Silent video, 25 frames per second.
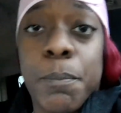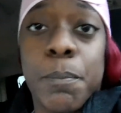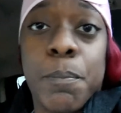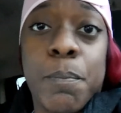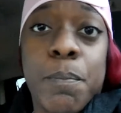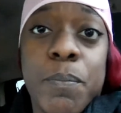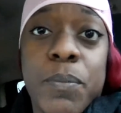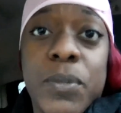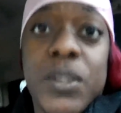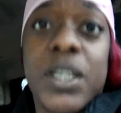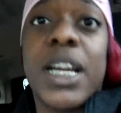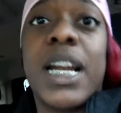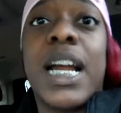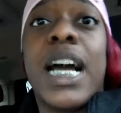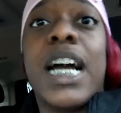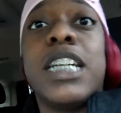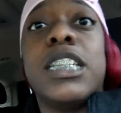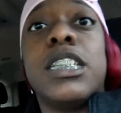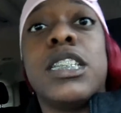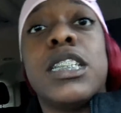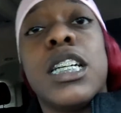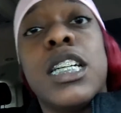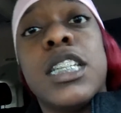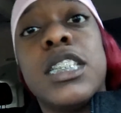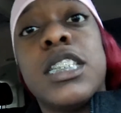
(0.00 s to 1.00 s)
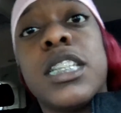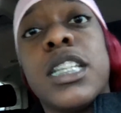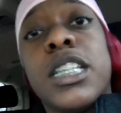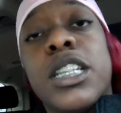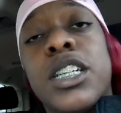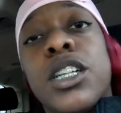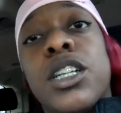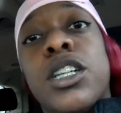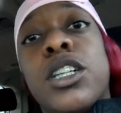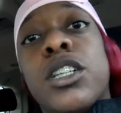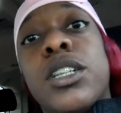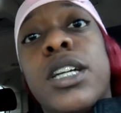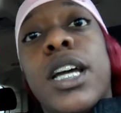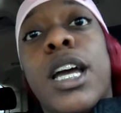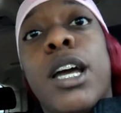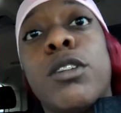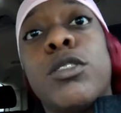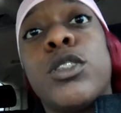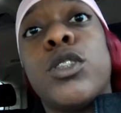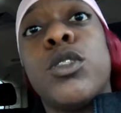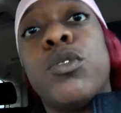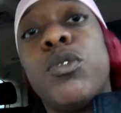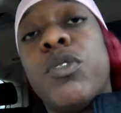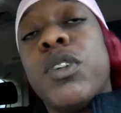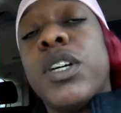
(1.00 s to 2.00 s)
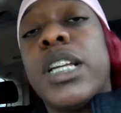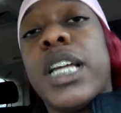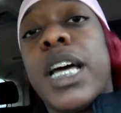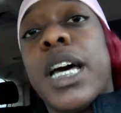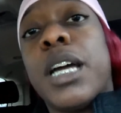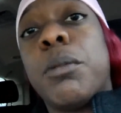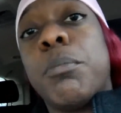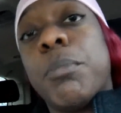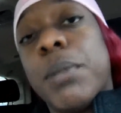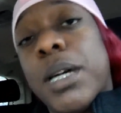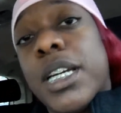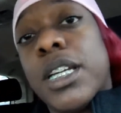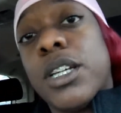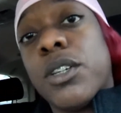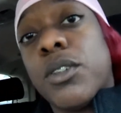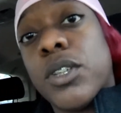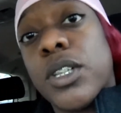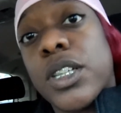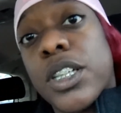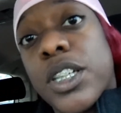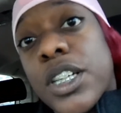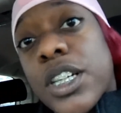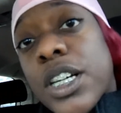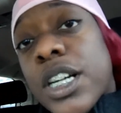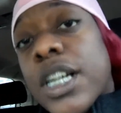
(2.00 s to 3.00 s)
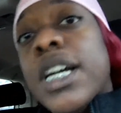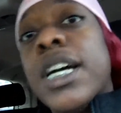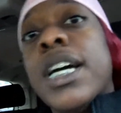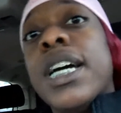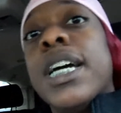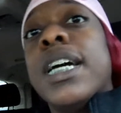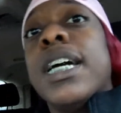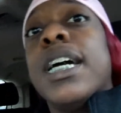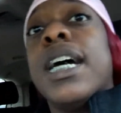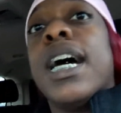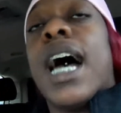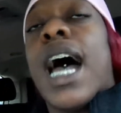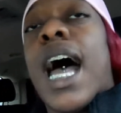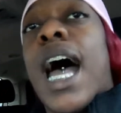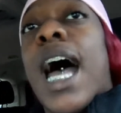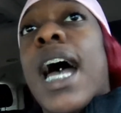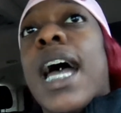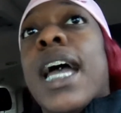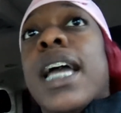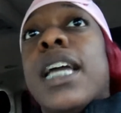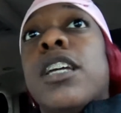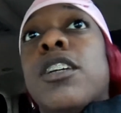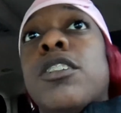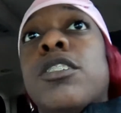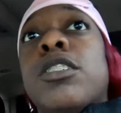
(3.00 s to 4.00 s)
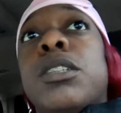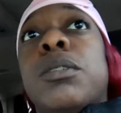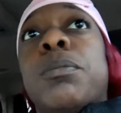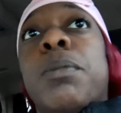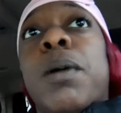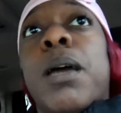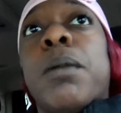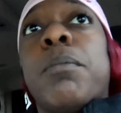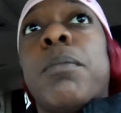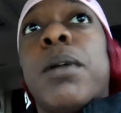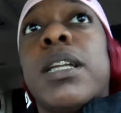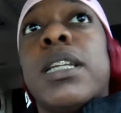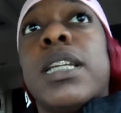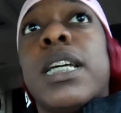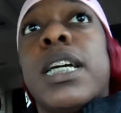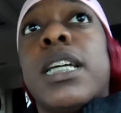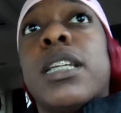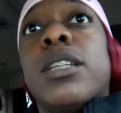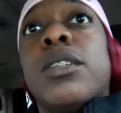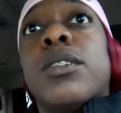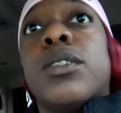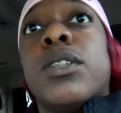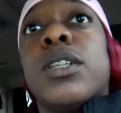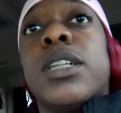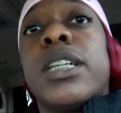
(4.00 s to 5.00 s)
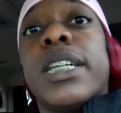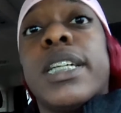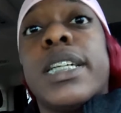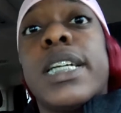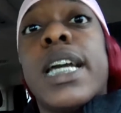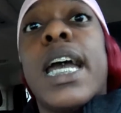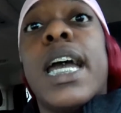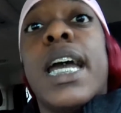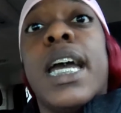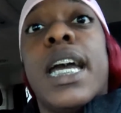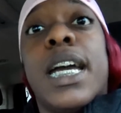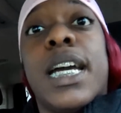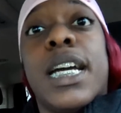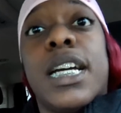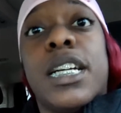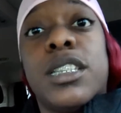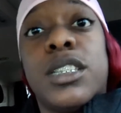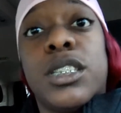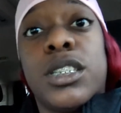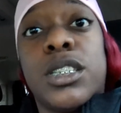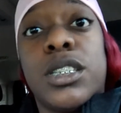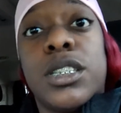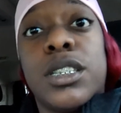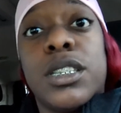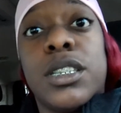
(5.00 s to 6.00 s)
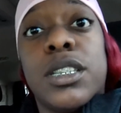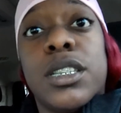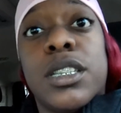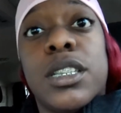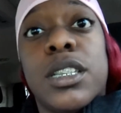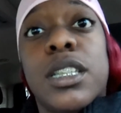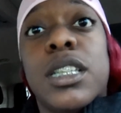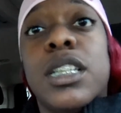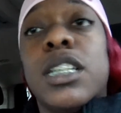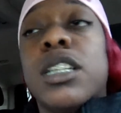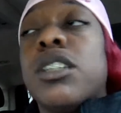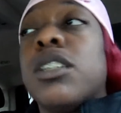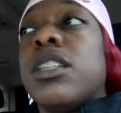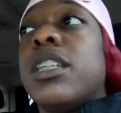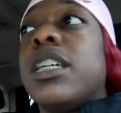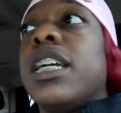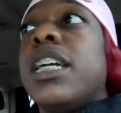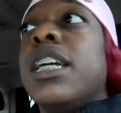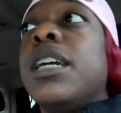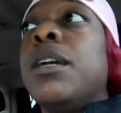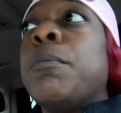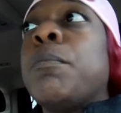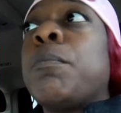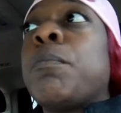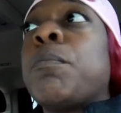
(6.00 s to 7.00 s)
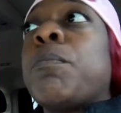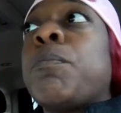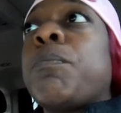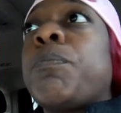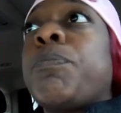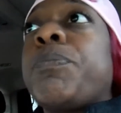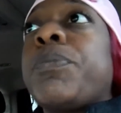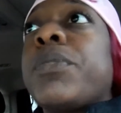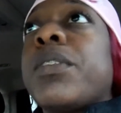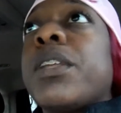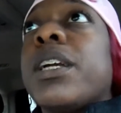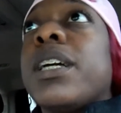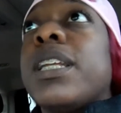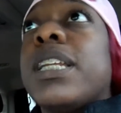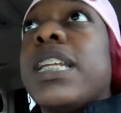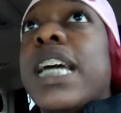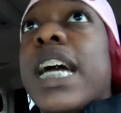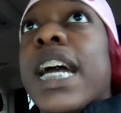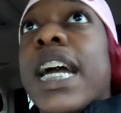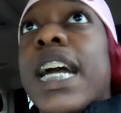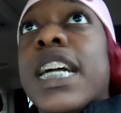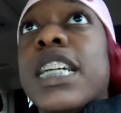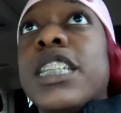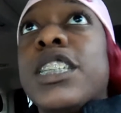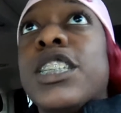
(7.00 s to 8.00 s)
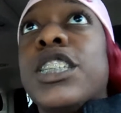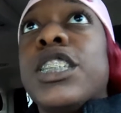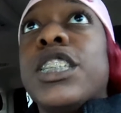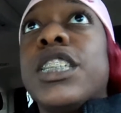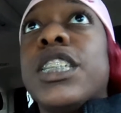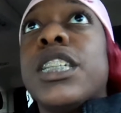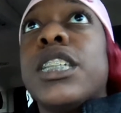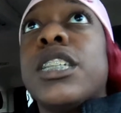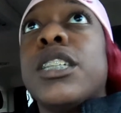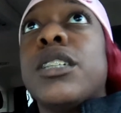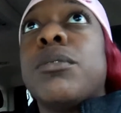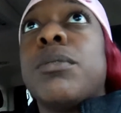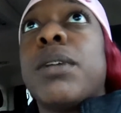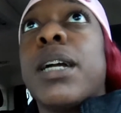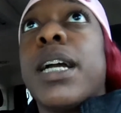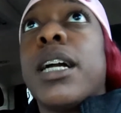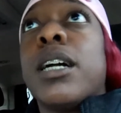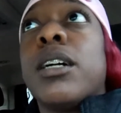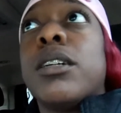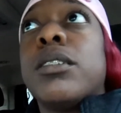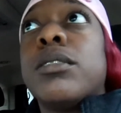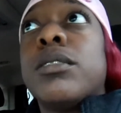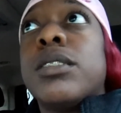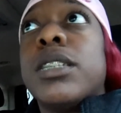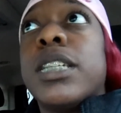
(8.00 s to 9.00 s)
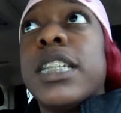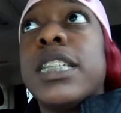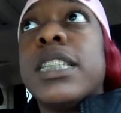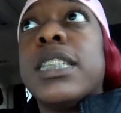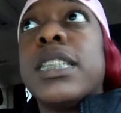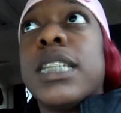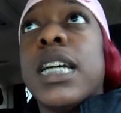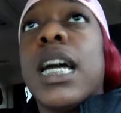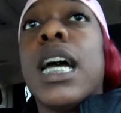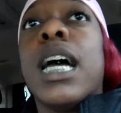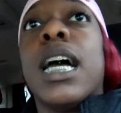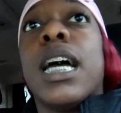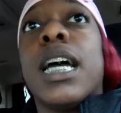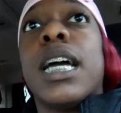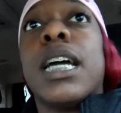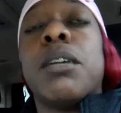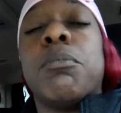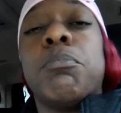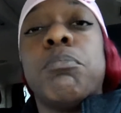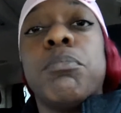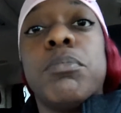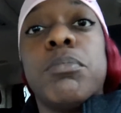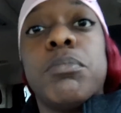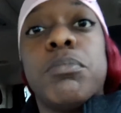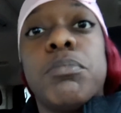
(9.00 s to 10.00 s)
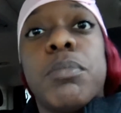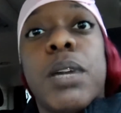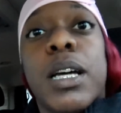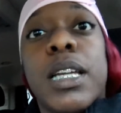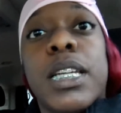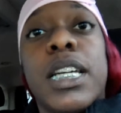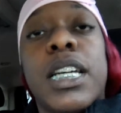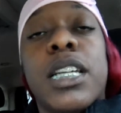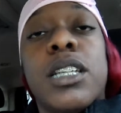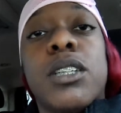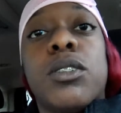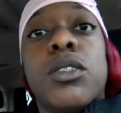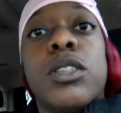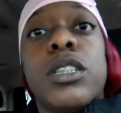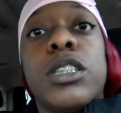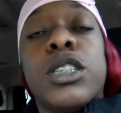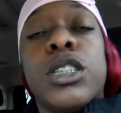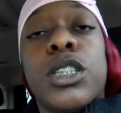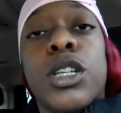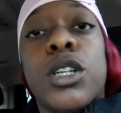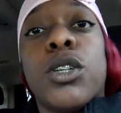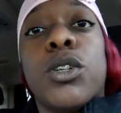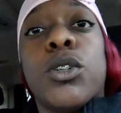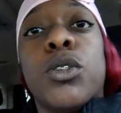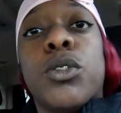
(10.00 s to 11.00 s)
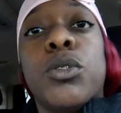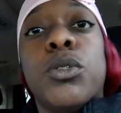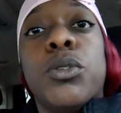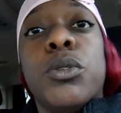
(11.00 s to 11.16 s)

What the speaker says: that I just learned how to fill out a money order. I used to pay my landlord in cash. Literally, last year around this time, my landlord stole